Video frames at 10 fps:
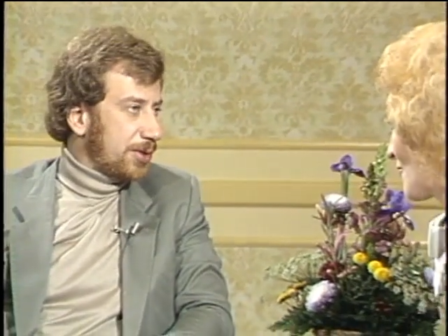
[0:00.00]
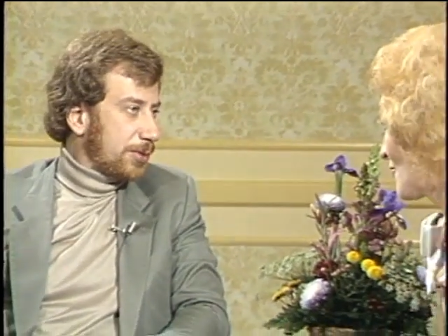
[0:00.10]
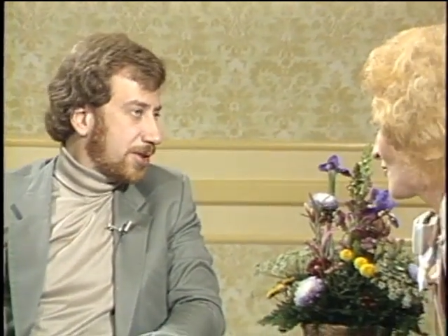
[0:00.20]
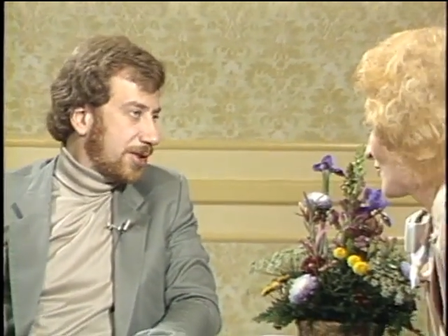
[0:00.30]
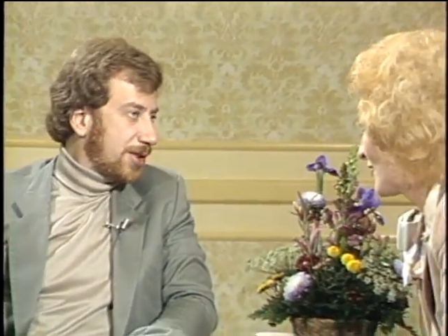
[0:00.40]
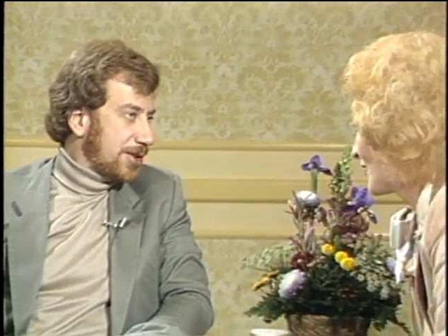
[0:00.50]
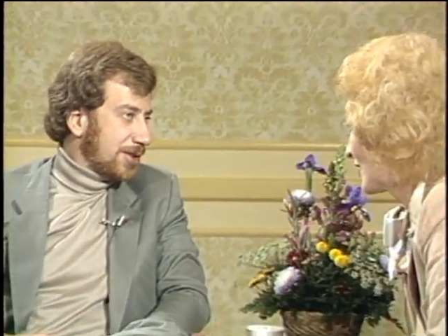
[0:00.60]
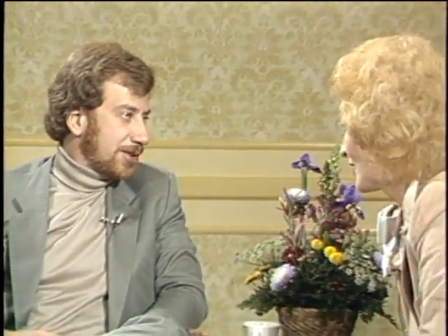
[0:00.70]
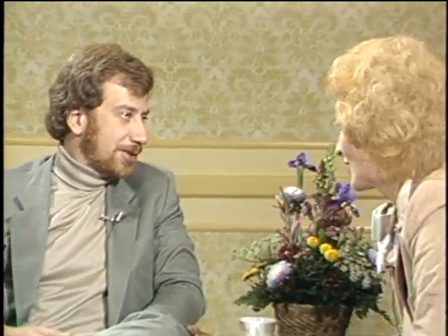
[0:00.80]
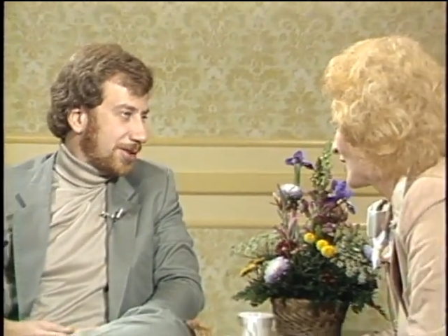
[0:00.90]
to wash the
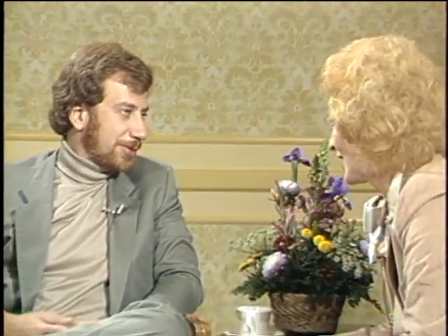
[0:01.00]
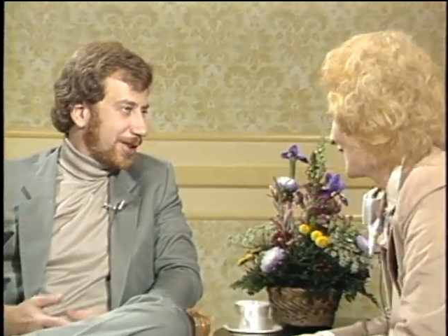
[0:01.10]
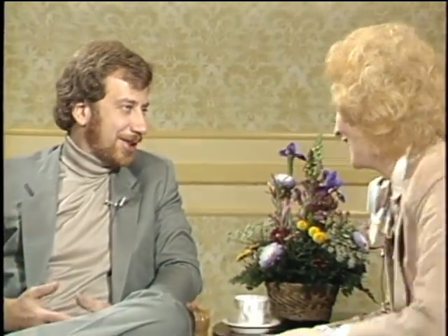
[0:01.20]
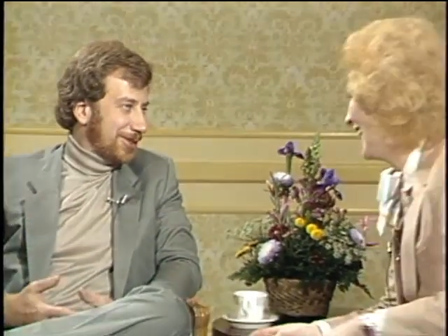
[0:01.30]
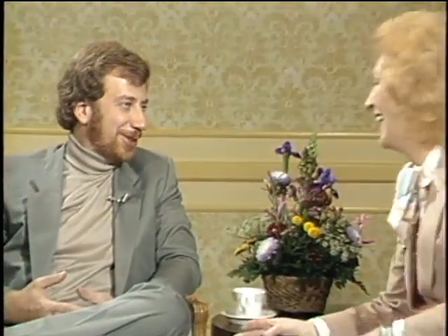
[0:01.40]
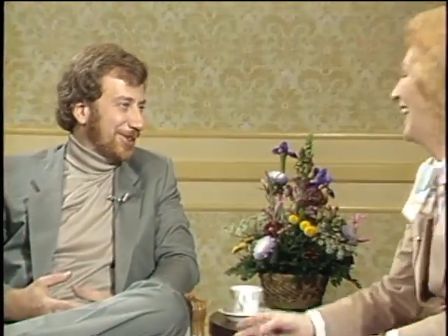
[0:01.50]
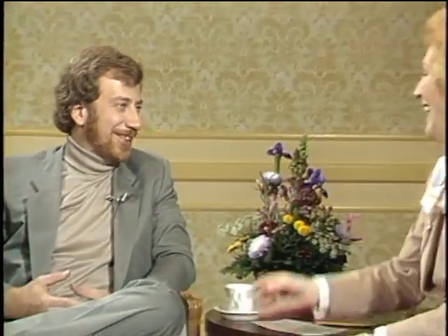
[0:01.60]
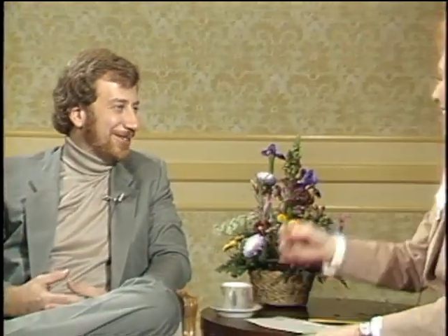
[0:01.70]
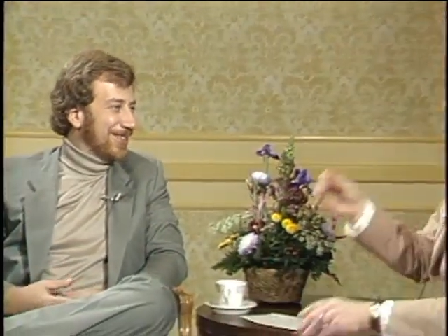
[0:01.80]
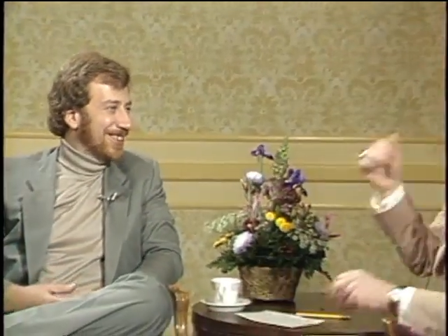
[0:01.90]
dishes, so I had
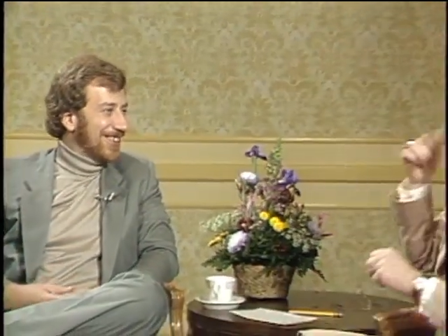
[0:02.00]
to.